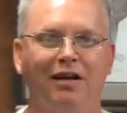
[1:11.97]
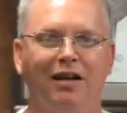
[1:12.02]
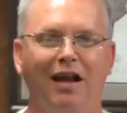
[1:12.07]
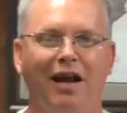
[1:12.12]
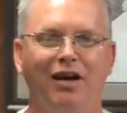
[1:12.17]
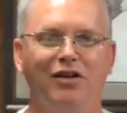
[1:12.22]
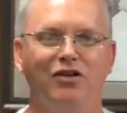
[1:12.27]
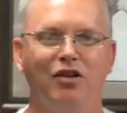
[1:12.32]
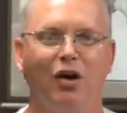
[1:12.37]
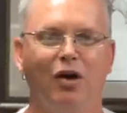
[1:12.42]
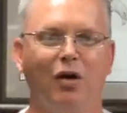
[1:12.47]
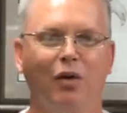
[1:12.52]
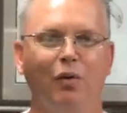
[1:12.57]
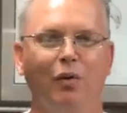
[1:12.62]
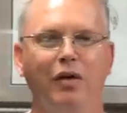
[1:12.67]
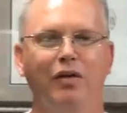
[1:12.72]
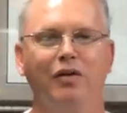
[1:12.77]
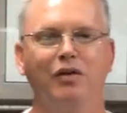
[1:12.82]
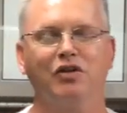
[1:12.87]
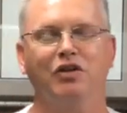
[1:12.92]
Glad y'all are
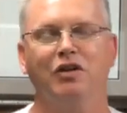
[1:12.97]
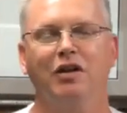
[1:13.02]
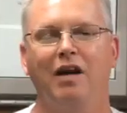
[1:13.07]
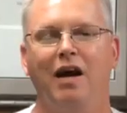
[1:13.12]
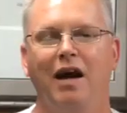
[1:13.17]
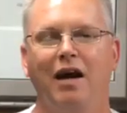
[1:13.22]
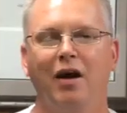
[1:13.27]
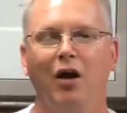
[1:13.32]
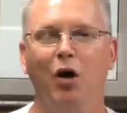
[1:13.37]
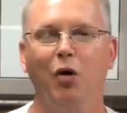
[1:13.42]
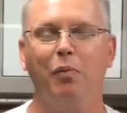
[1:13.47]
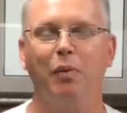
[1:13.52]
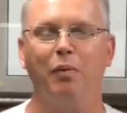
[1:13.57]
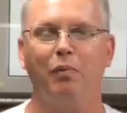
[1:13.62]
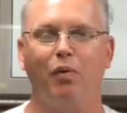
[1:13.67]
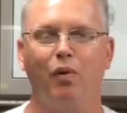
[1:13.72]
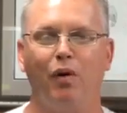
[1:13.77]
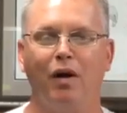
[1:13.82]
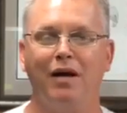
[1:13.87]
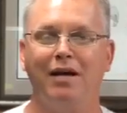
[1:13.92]
with us tonight. Hope
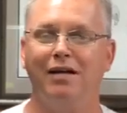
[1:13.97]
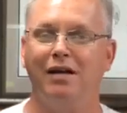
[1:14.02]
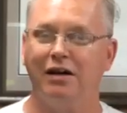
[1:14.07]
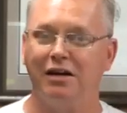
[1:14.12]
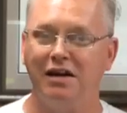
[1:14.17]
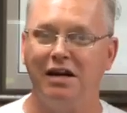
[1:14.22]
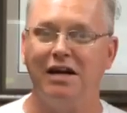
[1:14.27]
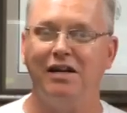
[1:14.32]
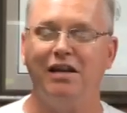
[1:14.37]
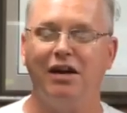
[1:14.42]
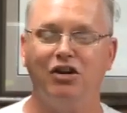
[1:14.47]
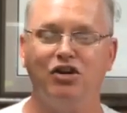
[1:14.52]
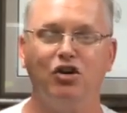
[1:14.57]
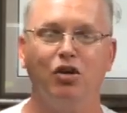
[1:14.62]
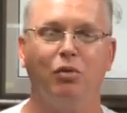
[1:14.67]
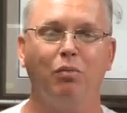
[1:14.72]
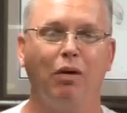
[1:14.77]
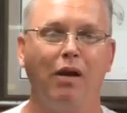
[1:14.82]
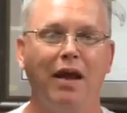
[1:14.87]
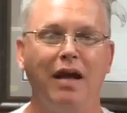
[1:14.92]
and pray again
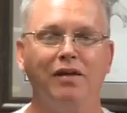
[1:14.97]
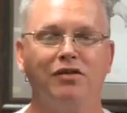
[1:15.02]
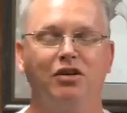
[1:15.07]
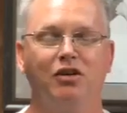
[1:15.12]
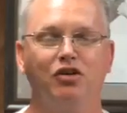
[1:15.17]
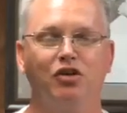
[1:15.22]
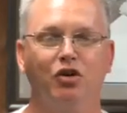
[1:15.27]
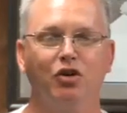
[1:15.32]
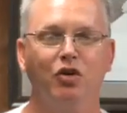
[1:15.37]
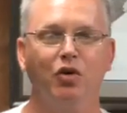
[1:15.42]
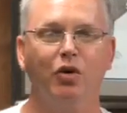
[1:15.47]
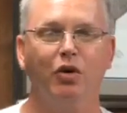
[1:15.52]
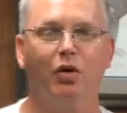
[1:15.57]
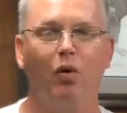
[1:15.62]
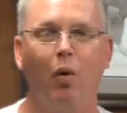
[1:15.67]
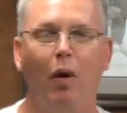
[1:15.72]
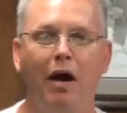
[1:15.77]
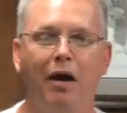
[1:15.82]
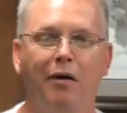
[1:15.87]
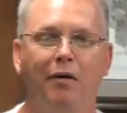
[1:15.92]
that you're blessed, that you're
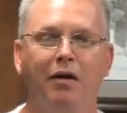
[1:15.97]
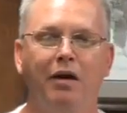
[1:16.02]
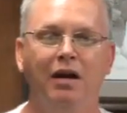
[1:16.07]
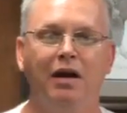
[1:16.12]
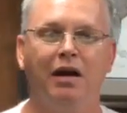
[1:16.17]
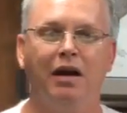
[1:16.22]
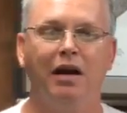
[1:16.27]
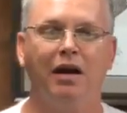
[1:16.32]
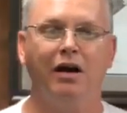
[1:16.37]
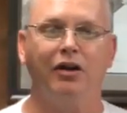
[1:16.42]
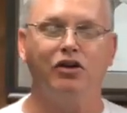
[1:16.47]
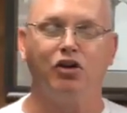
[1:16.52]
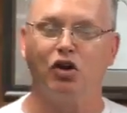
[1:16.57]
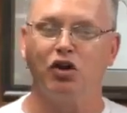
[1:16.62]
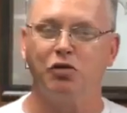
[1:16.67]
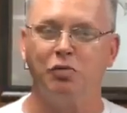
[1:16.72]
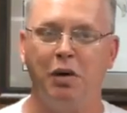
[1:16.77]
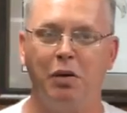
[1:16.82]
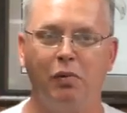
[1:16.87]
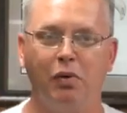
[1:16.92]
doing well. Uh,
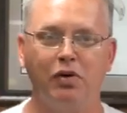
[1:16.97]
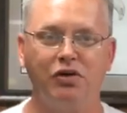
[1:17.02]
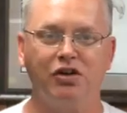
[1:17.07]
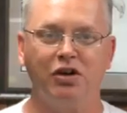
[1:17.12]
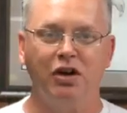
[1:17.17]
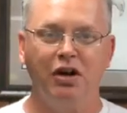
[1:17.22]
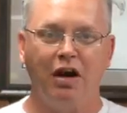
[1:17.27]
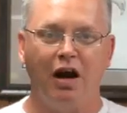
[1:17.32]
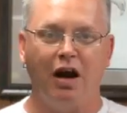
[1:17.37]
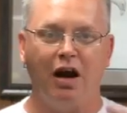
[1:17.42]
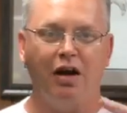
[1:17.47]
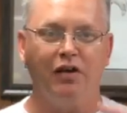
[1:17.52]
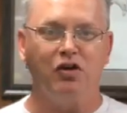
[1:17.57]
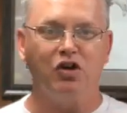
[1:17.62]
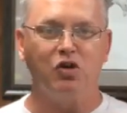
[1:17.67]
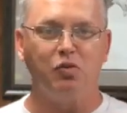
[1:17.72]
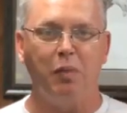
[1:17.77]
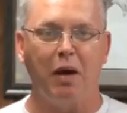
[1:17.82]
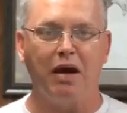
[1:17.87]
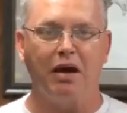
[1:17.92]
church members, uh,
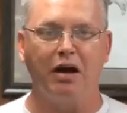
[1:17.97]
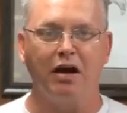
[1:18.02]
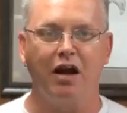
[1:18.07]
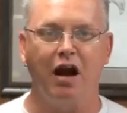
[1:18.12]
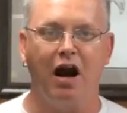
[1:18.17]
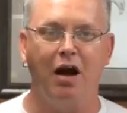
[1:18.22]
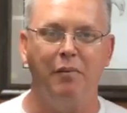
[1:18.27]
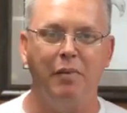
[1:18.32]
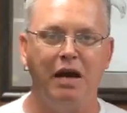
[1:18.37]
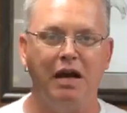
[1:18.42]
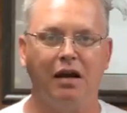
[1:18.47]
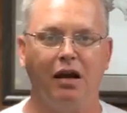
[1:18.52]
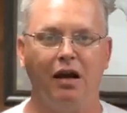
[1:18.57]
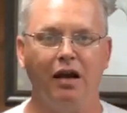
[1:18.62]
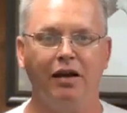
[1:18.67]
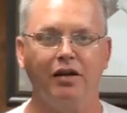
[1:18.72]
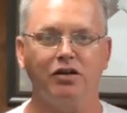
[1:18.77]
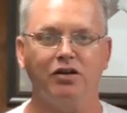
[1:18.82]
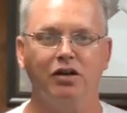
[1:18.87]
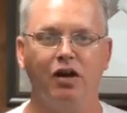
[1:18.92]
just make a comment.
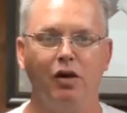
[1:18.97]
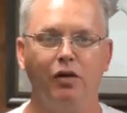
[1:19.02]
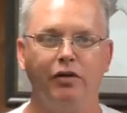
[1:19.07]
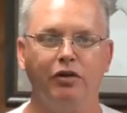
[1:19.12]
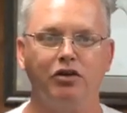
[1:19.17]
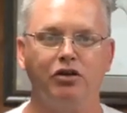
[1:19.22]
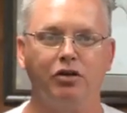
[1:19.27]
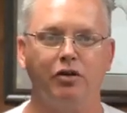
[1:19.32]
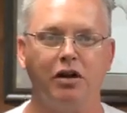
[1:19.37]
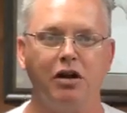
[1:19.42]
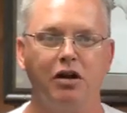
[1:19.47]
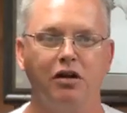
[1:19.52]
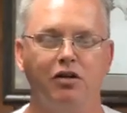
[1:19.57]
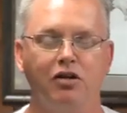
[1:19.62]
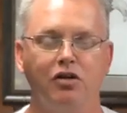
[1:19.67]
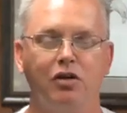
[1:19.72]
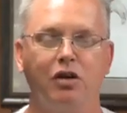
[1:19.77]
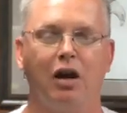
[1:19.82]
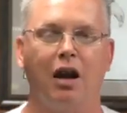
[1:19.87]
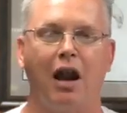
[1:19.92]
Let us know that you're
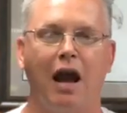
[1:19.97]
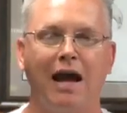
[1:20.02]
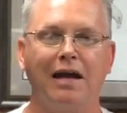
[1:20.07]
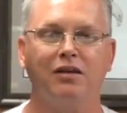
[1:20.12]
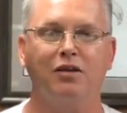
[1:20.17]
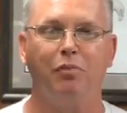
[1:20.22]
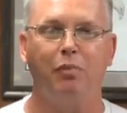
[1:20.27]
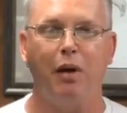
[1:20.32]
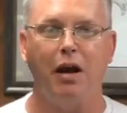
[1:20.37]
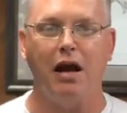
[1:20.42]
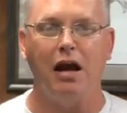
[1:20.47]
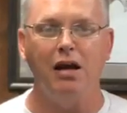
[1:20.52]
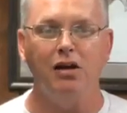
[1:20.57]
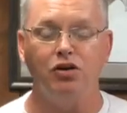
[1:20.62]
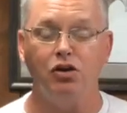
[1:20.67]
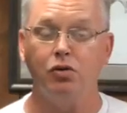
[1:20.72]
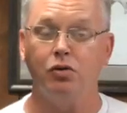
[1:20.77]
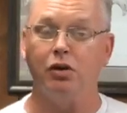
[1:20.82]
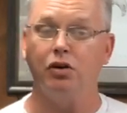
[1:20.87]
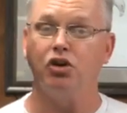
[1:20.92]
here. You can like the
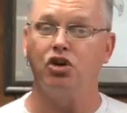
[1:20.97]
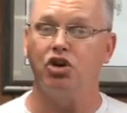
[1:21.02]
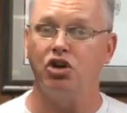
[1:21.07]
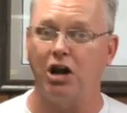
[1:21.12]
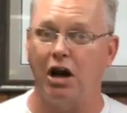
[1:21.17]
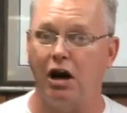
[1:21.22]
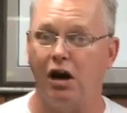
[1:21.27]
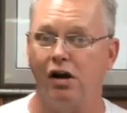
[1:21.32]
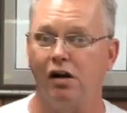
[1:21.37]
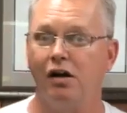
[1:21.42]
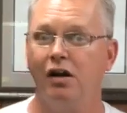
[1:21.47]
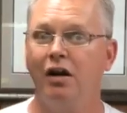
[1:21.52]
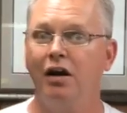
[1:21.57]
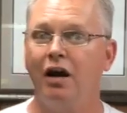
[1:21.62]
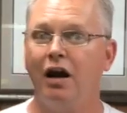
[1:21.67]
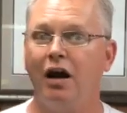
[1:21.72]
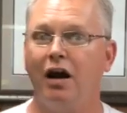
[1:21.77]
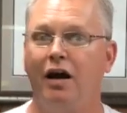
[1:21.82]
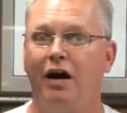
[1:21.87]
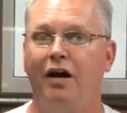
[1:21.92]
page. You can share
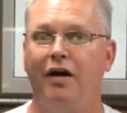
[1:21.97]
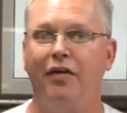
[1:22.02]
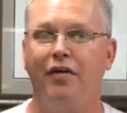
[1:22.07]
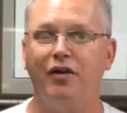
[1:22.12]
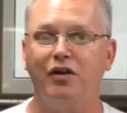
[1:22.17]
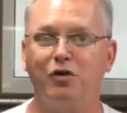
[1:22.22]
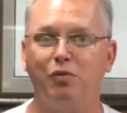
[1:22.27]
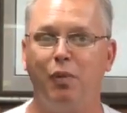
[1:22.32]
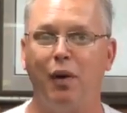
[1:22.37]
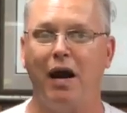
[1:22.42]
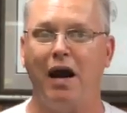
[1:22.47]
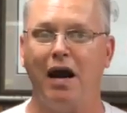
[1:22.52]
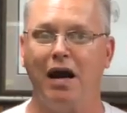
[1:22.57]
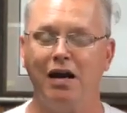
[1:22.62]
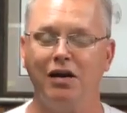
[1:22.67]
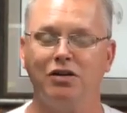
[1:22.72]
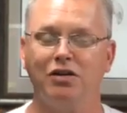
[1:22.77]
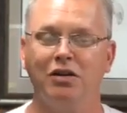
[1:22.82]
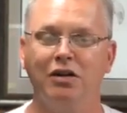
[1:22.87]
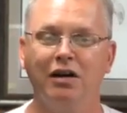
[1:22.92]
uh, this
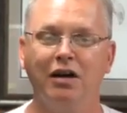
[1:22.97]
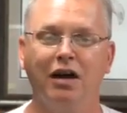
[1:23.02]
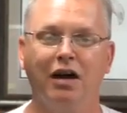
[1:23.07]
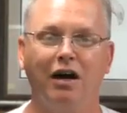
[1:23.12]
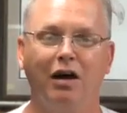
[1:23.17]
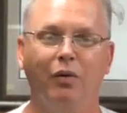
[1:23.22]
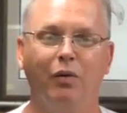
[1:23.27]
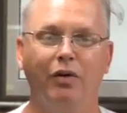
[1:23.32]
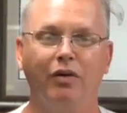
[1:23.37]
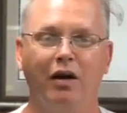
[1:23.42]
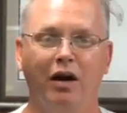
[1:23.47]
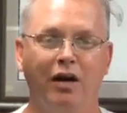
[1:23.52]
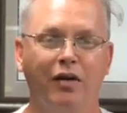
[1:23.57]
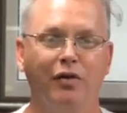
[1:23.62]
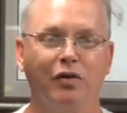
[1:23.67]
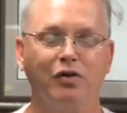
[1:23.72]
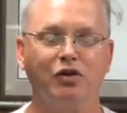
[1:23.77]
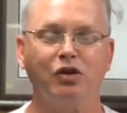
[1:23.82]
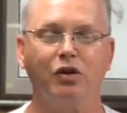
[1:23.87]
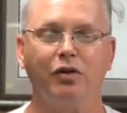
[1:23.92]
page uh, with
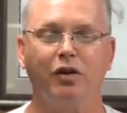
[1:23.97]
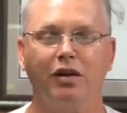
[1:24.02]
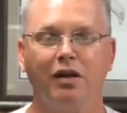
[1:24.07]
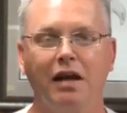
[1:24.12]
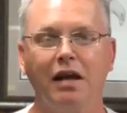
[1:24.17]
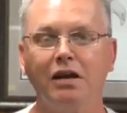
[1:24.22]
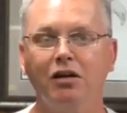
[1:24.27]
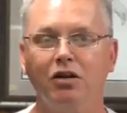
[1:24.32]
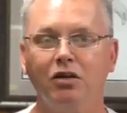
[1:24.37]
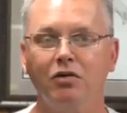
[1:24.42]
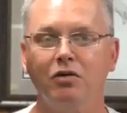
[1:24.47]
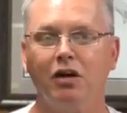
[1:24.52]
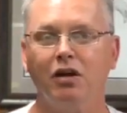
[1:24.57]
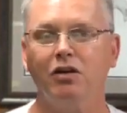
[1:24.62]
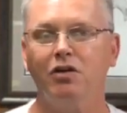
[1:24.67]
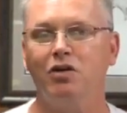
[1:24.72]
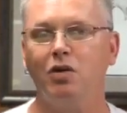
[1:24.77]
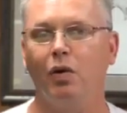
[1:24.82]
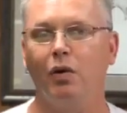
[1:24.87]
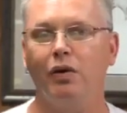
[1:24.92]
others so that they too
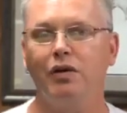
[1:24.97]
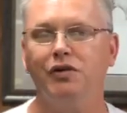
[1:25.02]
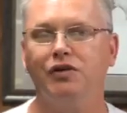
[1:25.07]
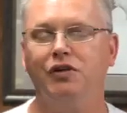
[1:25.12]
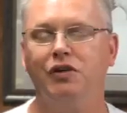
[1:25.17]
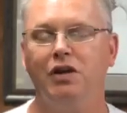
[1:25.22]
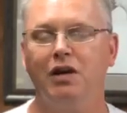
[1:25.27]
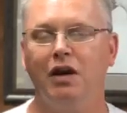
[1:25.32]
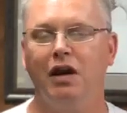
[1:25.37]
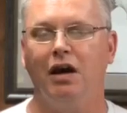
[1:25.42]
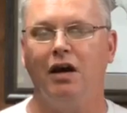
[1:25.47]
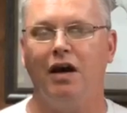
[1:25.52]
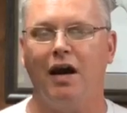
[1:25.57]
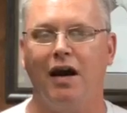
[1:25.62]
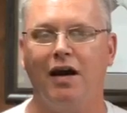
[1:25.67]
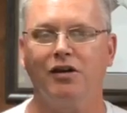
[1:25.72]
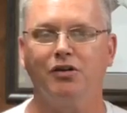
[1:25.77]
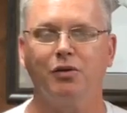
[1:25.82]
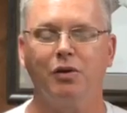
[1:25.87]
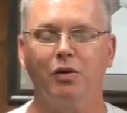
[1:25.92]
can join us
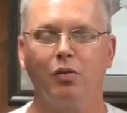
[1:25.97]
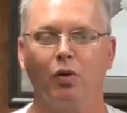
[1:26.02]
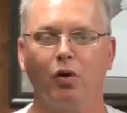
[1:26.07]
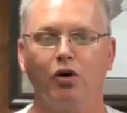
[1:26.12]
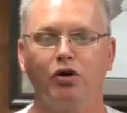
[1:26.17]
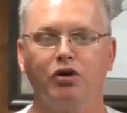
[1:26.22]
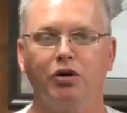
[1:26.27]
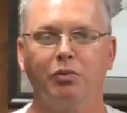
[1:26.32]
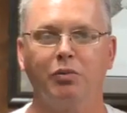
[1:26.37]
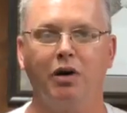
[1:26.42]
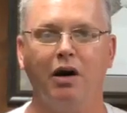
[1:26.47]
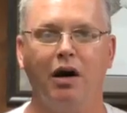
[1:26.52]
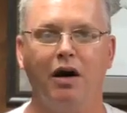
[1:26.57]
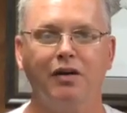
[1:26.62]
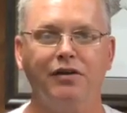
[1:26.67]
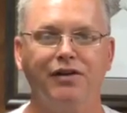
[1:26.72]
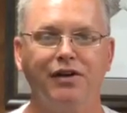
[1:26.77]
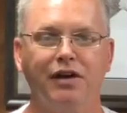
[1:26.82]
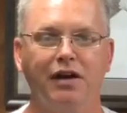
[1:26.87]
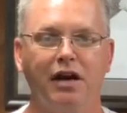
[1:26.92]
uh, as we worship
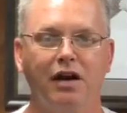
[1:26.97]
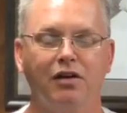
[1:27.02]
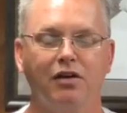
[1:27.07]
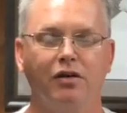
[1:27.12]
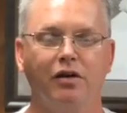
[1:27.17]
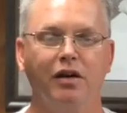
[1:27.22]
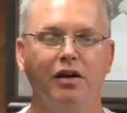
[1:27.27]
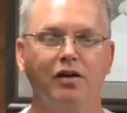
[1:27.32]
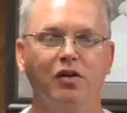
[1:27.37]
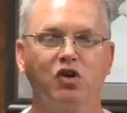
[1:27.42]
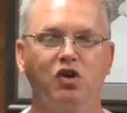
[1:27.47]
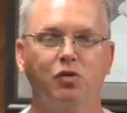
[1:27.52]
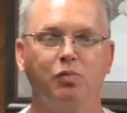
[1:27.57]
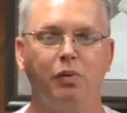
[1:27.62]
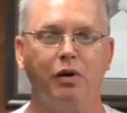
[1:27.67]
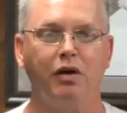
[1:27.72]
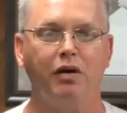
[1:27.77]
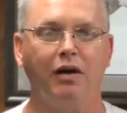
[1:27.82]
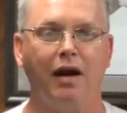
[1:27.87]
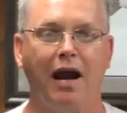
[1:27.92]
God together in
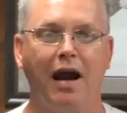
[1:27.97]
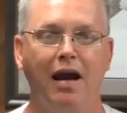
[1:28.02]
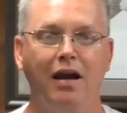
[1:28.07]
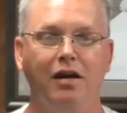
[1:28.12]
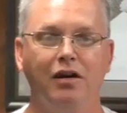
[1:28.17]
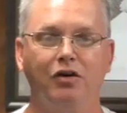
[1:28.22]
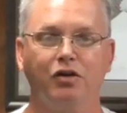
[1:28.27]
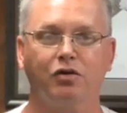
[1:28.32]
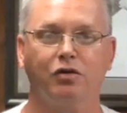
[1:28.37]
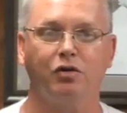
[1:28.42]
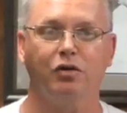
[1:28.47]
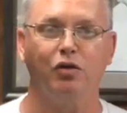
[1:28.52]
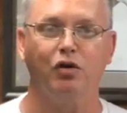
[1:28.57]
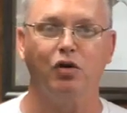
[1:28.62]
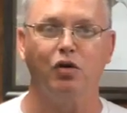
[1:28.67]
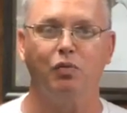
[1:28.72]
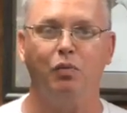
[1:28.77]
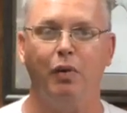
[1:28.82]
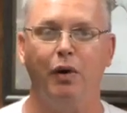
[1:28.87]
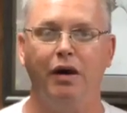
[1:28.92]
spirit and in truth.